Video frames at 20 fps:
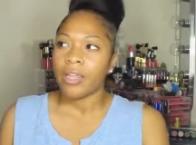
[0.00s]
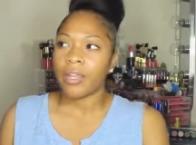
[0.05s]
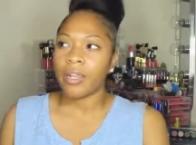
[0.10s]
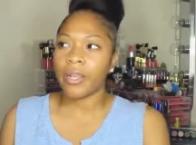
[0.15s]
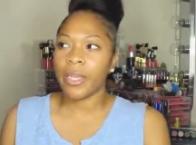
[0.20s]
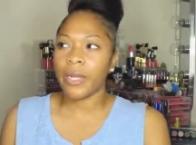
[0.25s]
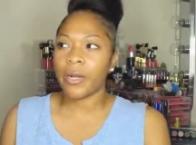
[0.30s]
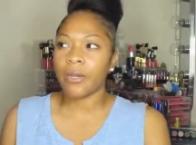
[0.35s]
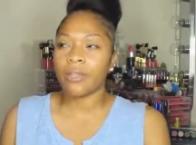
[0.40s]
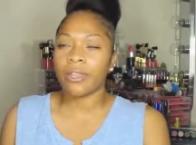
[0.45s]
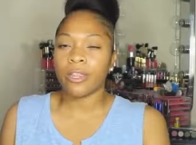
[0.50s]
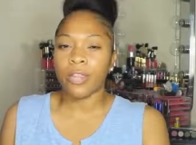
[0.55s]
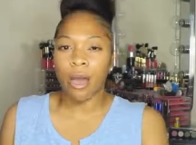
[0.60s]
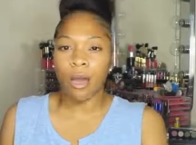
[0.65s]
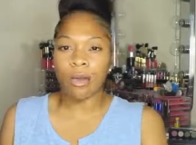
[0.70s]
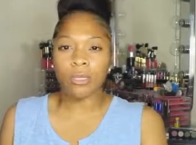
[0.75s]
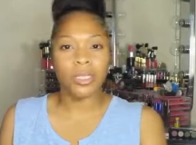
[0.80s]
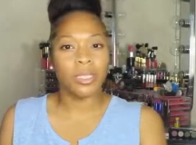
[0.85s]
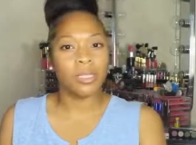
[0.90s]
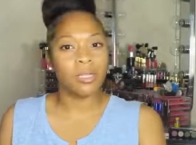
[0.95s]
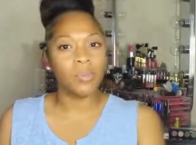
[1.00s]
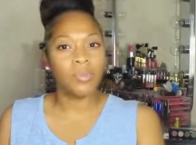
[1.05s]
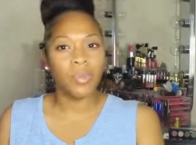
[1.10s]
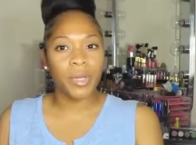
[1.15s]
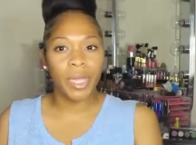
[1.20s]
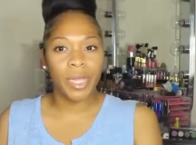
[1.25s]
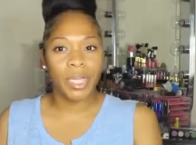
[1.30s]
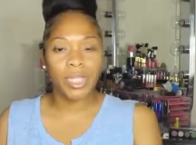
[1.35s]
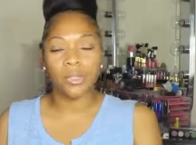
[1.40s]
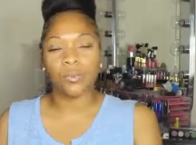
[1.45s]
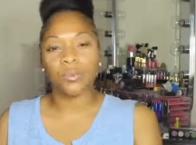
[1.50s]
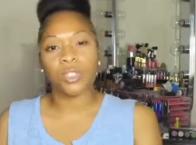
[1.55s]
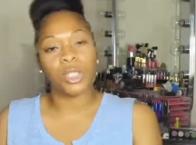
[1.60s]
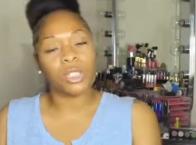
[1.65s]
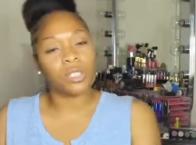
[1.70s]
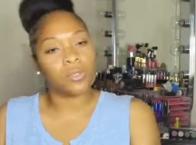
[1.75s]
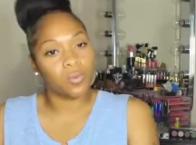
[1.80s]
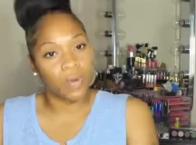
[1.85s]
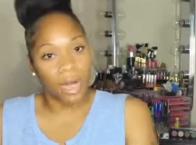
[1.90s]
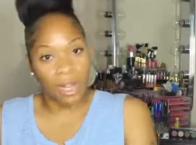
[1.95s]
their thoughts and opinions, which
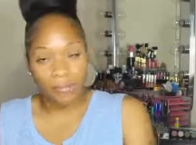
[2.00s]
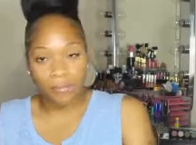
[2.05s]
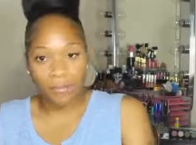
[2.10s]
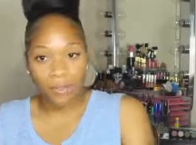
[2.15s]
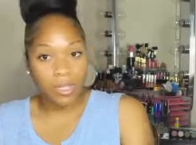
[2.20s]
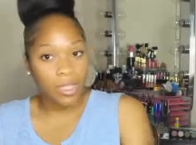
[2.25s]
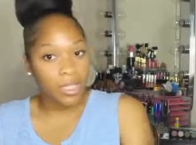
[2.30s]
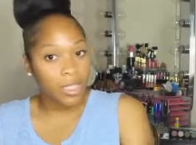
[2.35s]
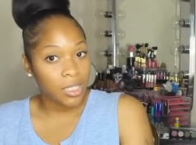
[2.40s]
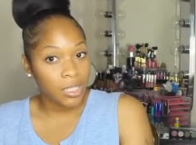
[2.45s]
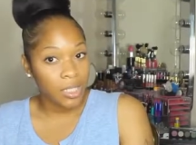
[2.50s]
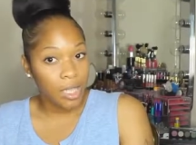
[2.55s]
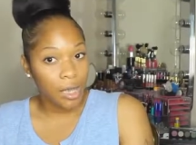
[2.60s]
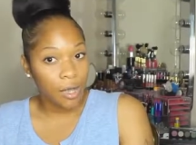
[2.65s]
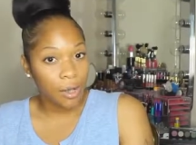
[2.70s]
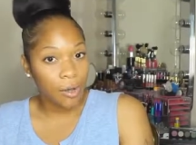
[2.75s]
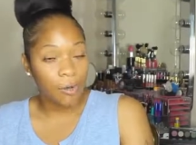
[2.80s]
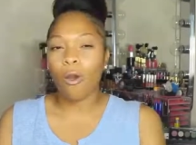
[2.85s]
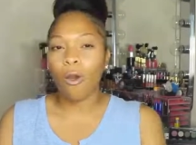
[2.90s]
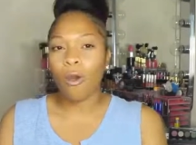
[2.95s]
is rightfully so,